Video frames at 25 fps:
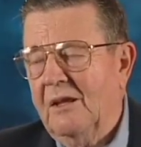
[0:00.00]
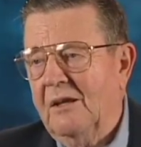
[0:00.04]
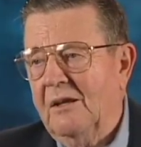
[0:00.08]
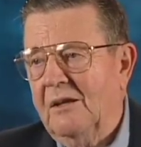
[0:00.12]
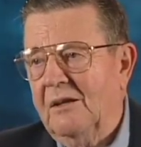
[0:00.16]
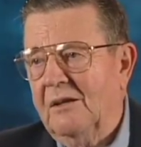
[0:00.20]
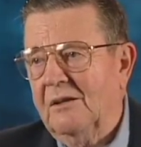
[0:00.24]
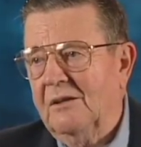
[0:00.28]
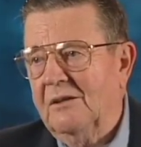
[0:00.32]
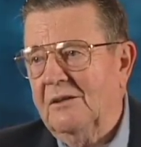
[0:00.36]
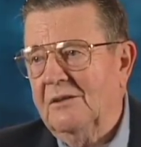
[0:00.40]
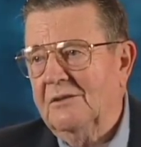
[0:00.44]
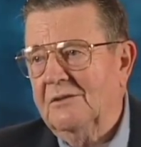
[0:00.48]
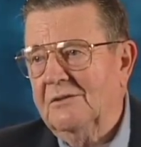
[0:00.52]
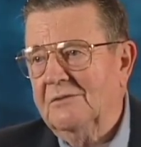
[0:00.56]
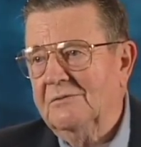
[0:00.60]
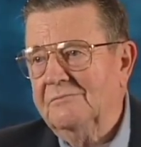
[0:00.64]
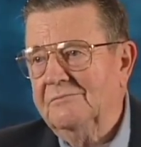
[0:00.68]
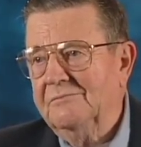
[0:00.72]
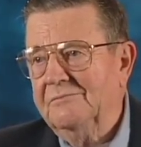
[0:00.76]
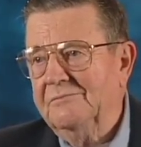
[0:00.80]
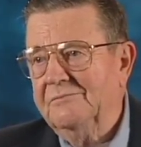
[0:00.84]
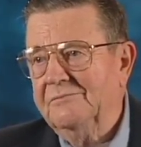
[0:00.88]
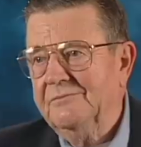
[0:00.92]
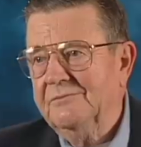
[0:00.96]
uh,
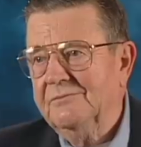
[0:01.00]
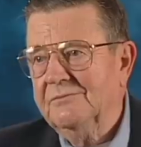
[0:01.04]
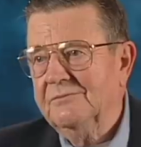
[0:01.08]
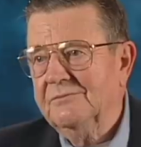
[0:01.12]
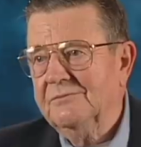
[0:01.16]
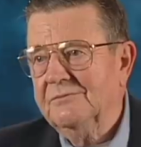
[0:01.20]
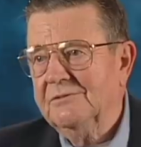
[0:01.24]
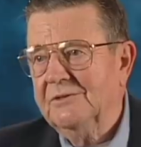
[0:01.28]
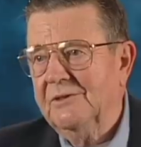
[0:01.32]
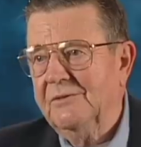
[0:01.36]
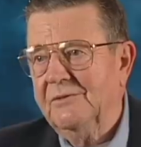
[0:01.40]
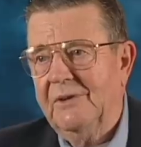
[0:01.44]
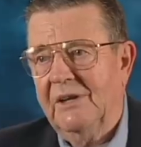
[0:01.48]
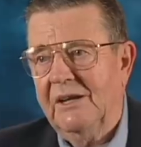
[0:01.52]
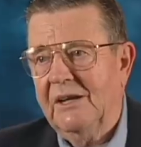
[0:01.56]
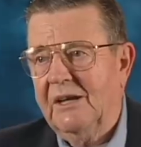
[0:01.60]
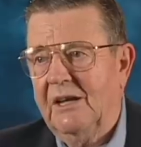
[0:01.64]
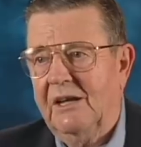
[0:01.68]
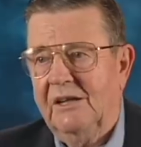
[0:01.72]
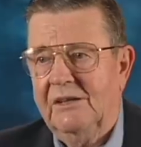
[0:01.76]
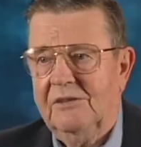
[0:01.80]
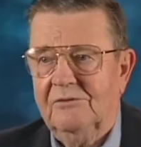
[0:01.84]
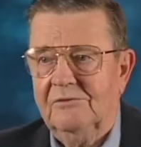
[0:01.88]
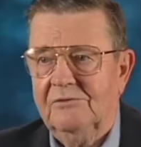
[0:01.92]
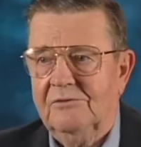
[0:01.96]
in fact,
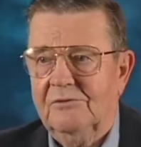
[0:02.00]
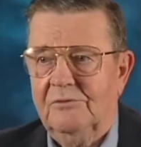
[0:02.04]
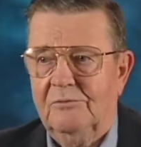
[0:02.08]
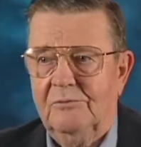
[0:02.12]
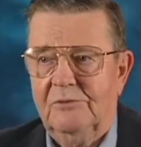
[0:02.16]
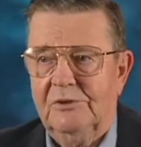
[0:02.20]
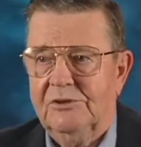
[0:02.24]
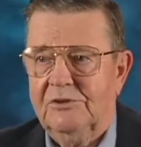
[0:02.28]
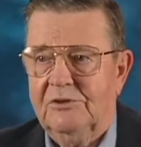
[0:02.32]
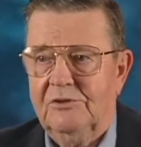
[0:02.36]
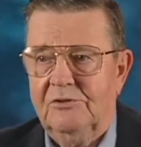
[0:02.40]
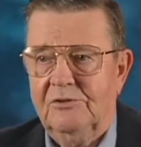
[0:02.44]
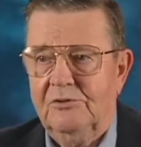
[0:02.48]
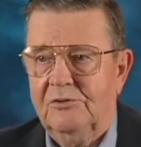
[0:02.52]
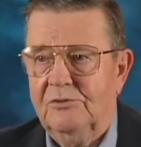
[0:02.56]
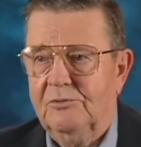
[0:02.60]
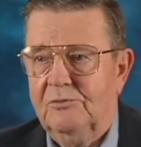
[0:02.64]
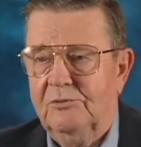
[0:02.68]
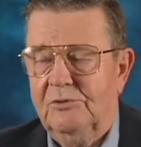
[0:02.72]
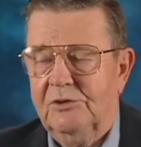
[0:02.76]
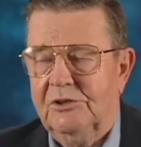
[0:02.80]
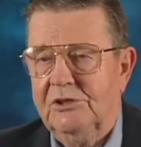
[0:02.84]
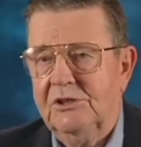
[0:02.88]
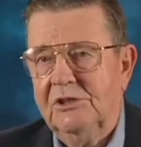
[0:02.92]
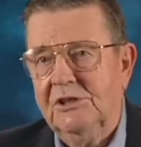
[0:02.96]
I don't know what to do
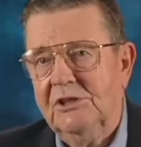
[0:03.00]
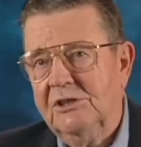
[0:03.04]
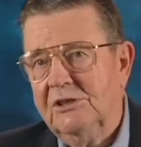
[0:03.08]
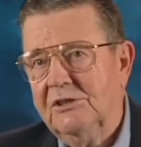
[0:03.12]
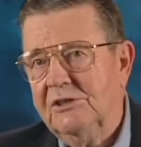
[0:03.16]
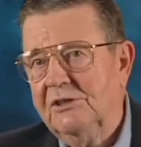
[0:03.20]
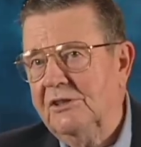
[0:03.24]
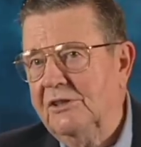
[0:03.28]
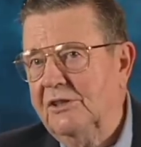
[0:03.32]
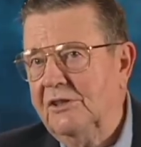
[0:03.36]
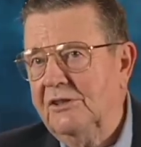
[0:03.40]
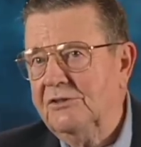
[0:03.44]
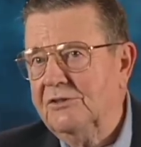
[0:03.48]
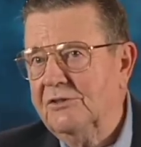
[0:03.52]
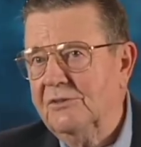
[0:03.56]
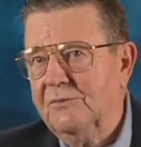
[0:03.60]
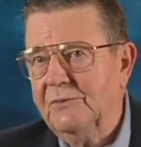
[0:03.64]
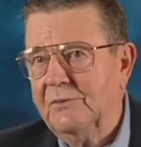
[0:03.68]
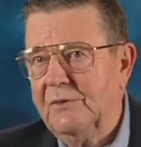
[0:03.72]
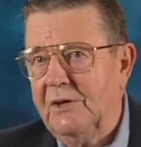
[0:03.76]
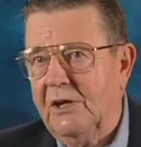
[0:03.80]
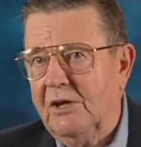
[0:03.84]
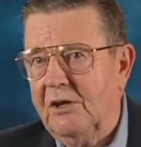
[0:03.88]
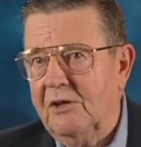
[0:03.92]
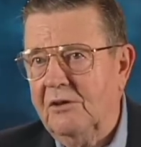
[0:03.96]
when you get an engine
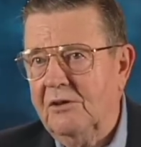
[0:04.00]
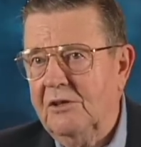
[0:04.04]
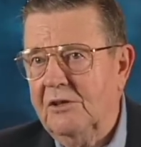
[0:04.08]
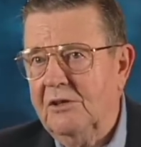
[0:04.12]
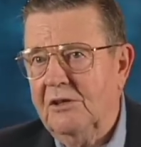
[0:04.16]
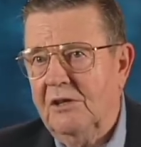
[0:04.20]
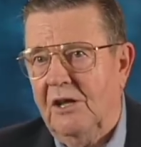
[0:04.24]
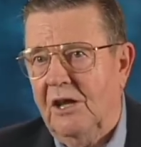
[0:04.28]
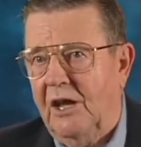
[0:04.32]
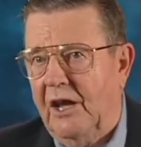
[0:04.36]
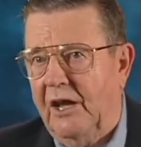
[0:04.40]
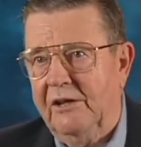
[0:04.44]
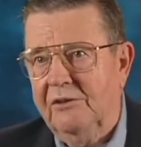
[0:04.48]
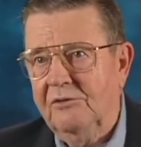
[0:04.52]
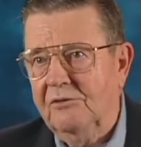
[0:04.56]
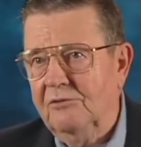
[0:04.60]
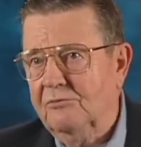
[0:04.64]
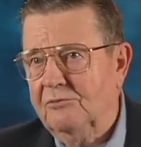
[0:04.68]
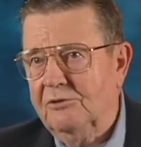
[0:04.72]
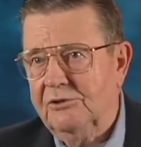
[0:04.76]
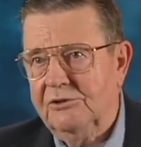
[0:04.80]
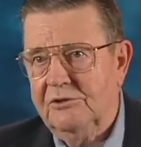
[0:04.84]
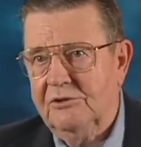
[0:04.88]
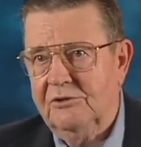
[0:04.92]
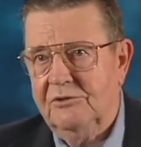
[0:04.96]
fire. I know
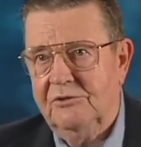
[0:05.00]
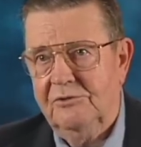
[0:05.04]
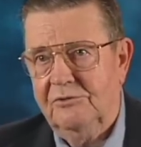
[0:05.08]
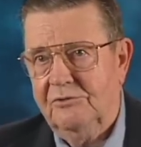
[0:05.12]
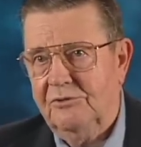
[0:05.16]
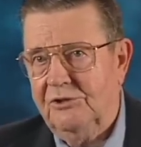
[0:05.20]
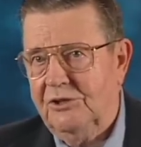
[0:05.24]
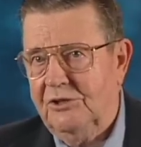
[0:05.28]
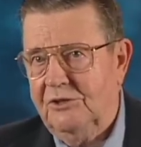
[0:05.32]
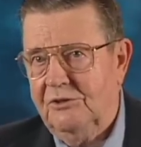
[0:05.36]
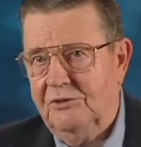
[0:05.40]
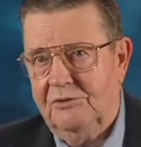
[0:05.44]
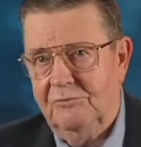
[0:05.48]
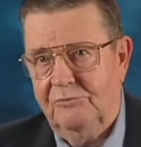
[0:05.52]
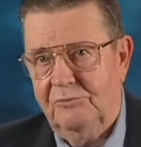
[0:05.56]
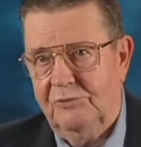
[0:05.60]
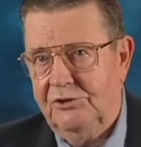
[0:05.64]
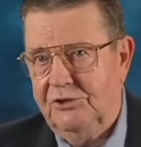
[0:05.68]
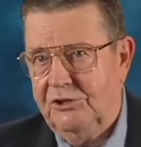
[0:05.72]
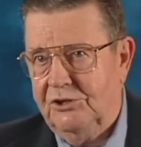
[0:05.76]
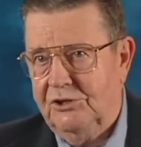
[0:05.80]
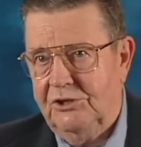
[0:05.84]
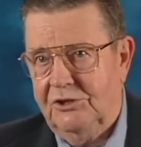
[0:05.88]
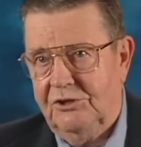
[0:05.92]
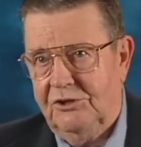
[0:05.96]
what to do to get when
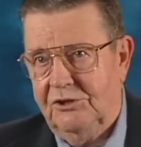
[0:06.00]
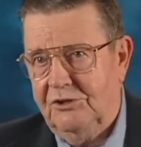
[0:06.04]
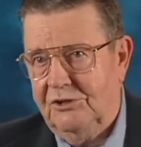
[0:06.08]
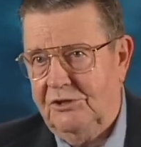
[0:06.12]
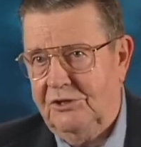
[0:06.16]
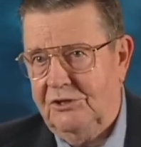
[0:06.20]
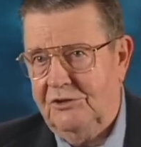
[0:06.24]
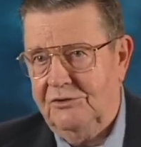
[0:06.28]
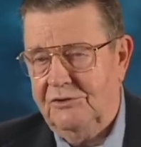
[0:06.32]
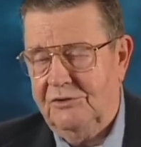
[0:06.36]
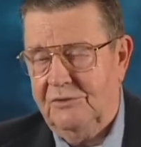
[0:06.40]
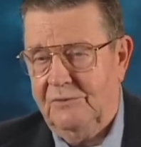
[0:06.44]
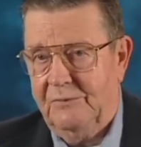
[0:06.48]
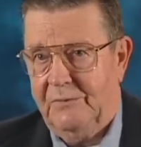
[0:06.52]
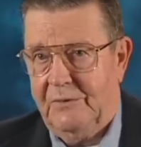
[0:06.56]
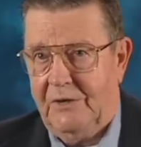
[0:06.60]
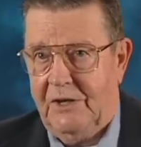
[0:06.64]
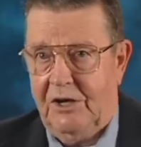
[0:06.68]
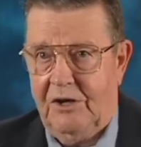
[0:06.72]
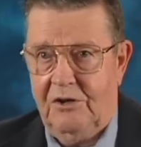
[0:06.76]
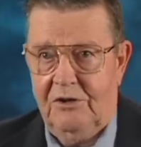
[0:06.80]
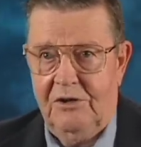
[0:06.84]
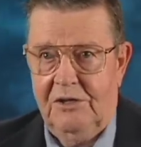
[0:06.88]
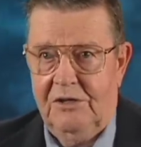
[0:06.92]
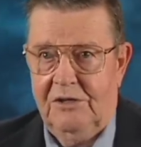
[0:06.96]
you get an engine
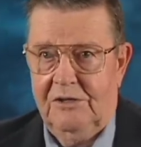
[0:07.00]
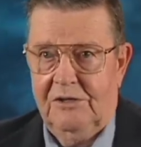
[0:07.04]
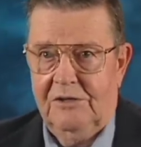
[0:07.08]
fire.